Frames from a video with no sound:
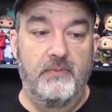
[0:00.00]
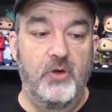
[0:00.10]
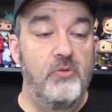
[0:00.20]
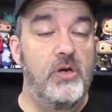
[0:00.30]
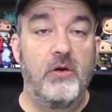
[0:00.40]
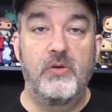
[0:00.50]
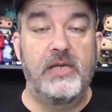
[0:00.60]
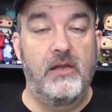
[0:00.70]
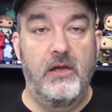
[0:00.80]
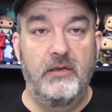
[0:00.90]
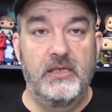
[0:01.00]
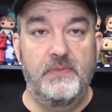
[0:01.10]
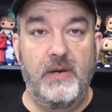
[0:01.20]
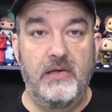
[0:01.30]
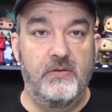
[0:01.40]
Who knows how long
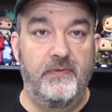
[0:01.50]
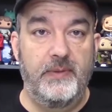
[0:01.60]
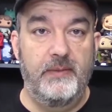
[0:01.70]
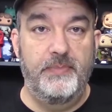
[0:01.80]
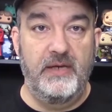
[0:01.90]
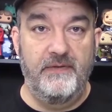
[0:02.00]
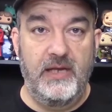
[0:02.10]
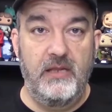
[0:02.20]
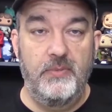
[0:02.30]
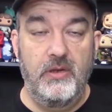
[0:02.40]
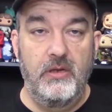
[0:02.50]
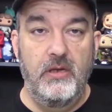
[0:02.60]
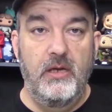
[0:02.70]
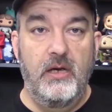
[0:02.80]
this box will be available.